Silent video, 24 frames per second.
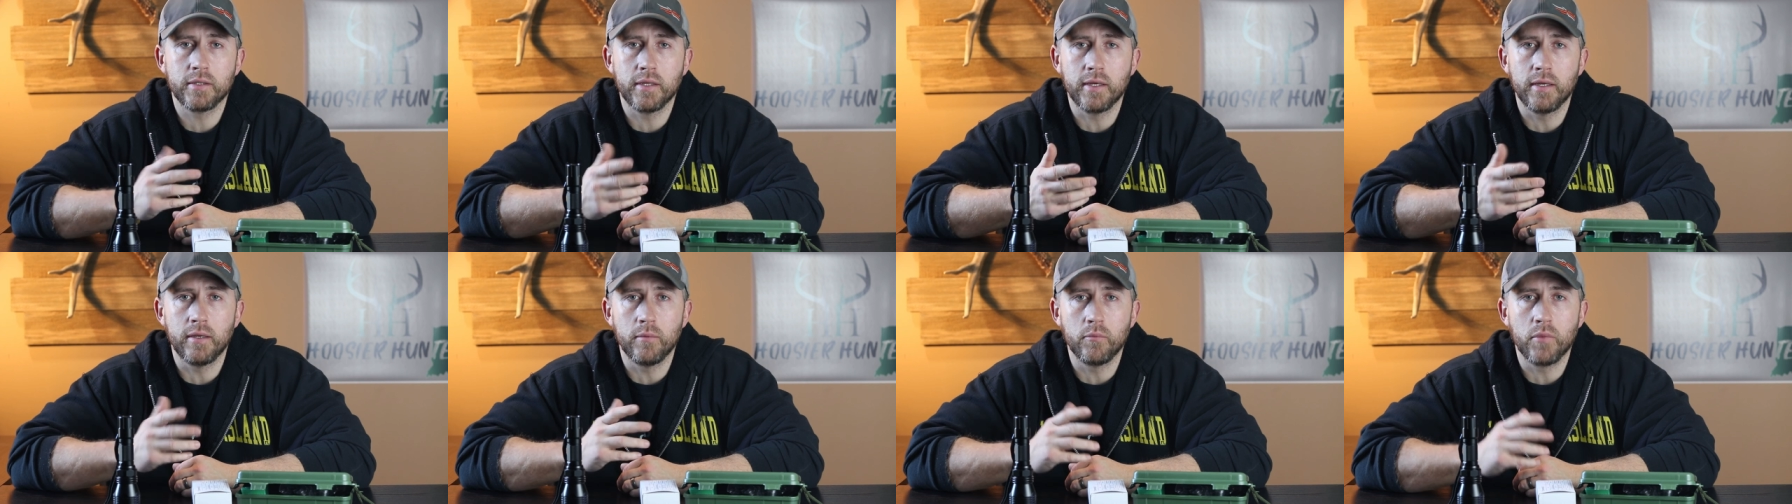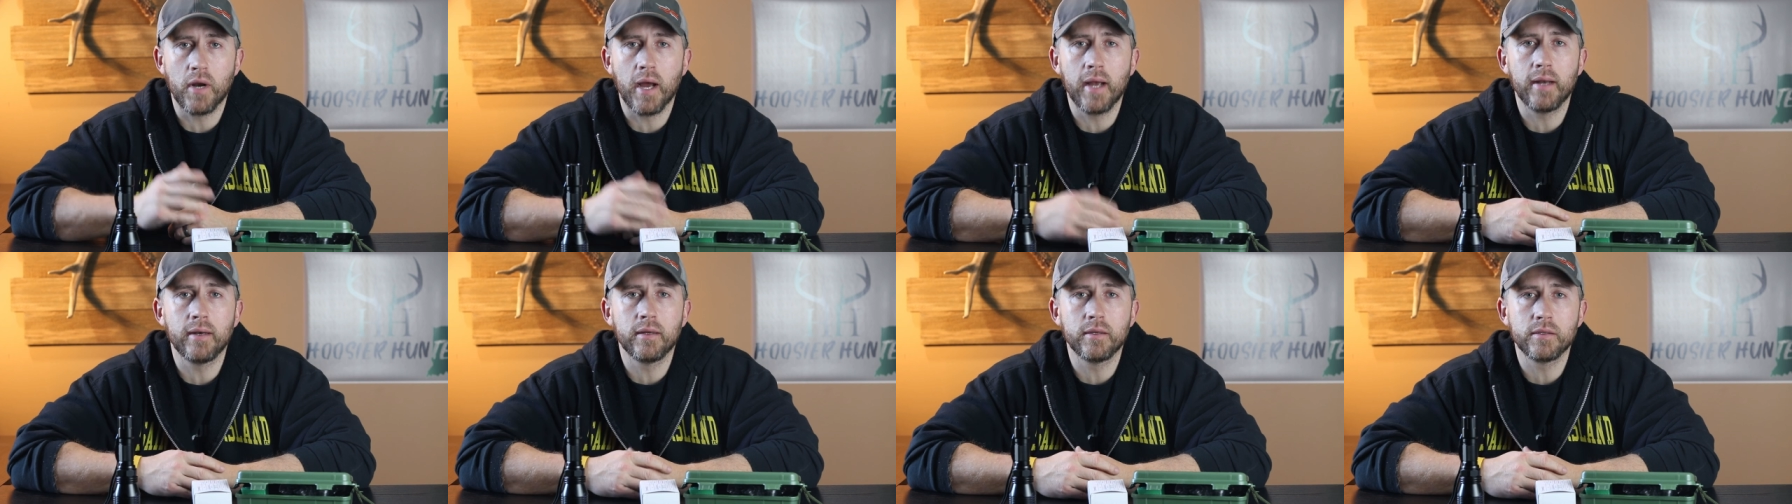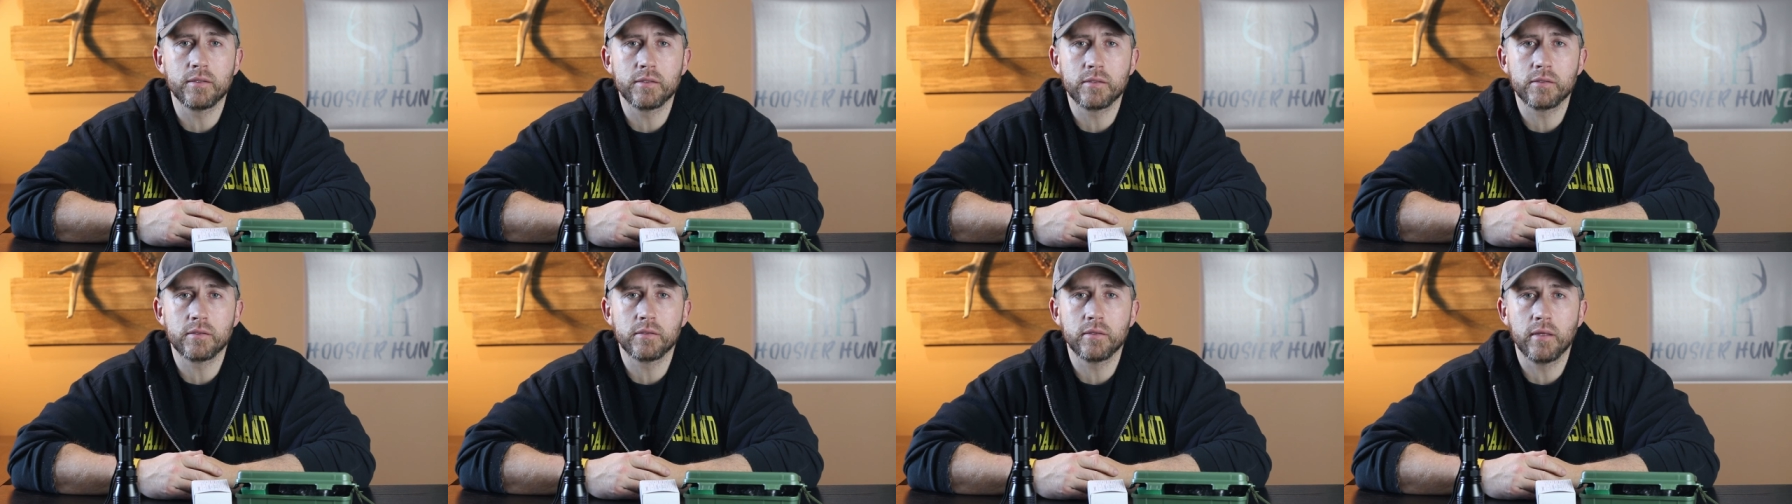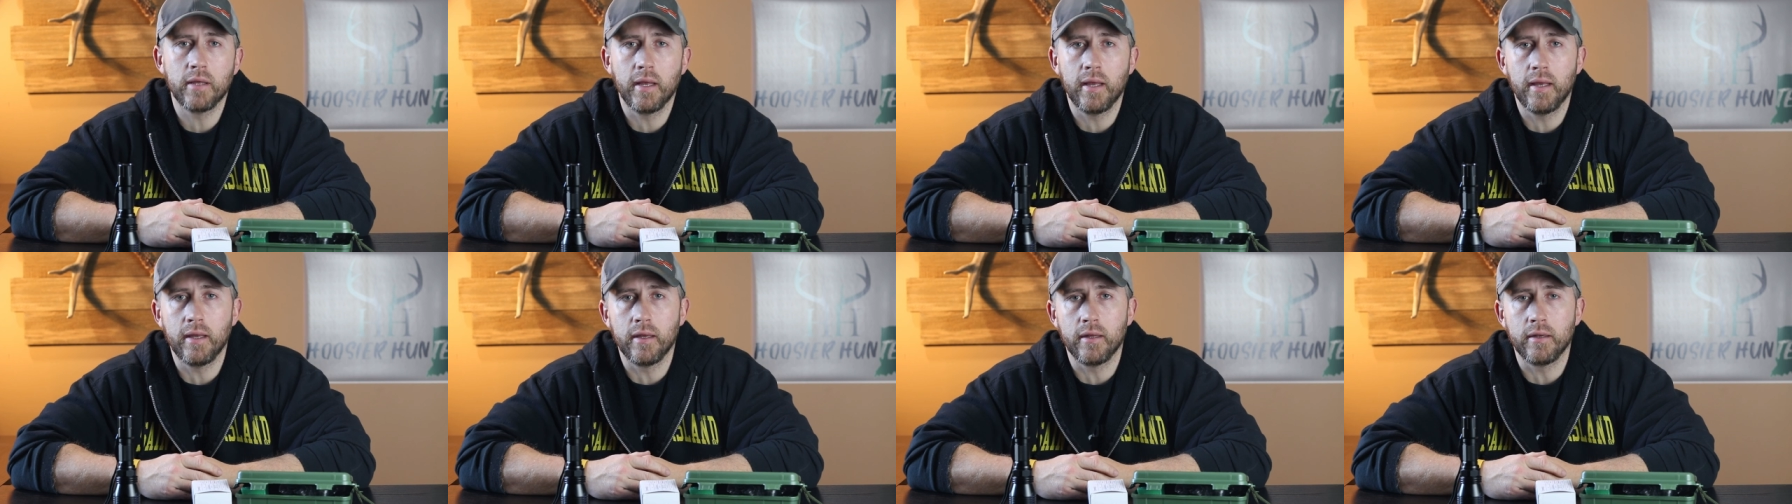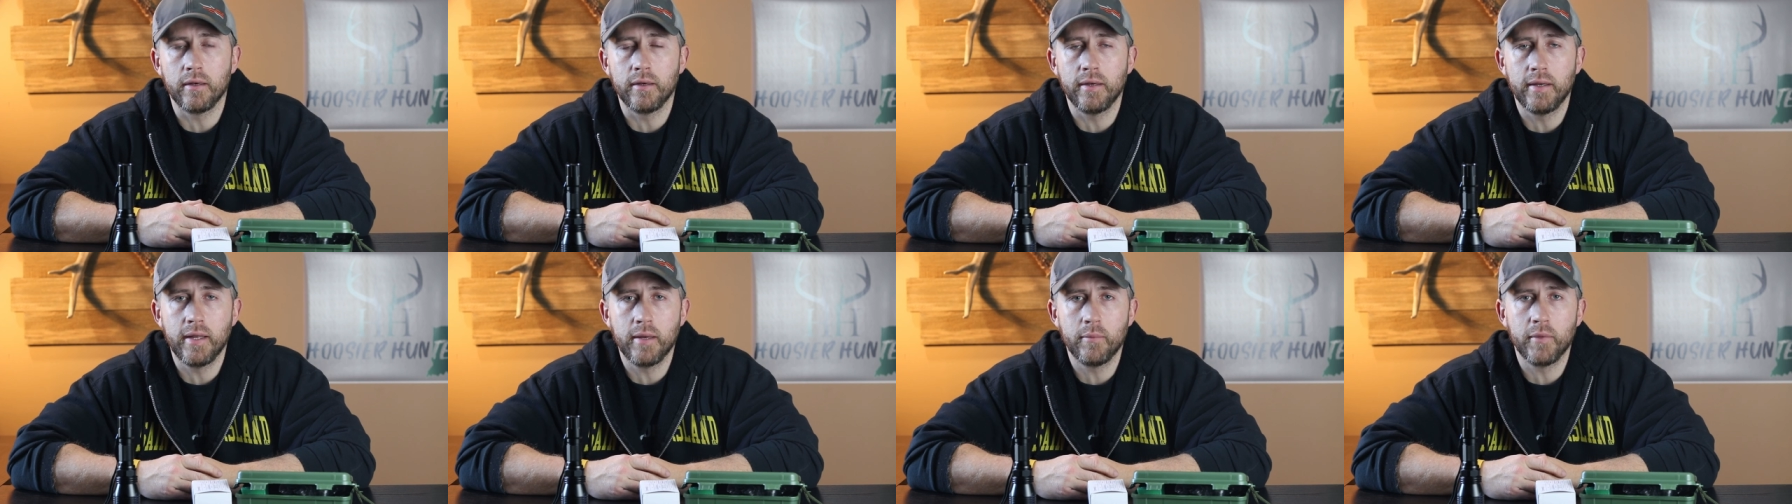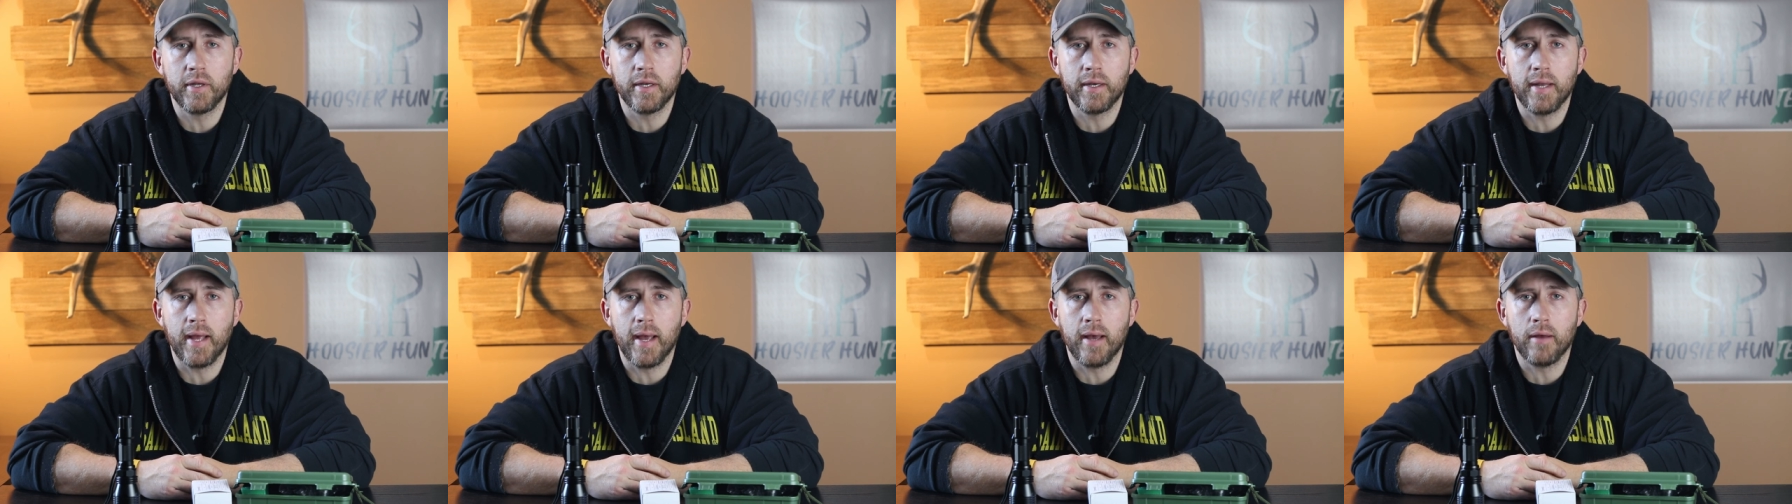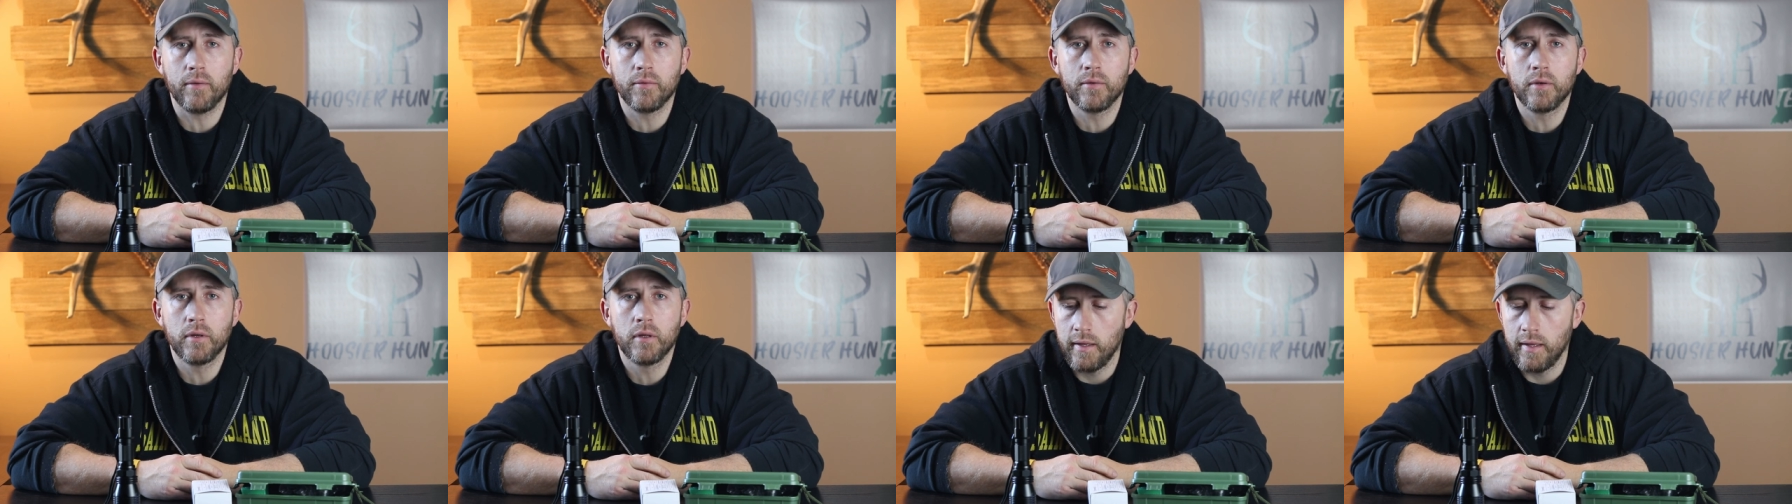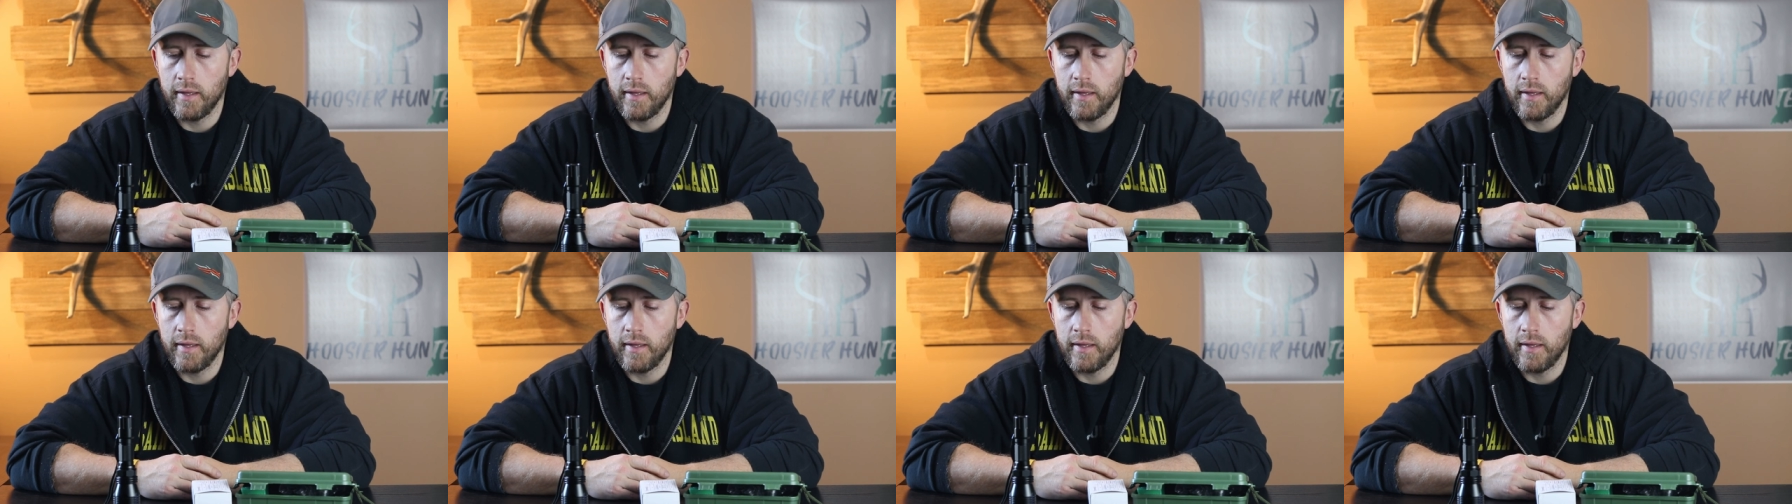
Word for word: the brightness and dim it down.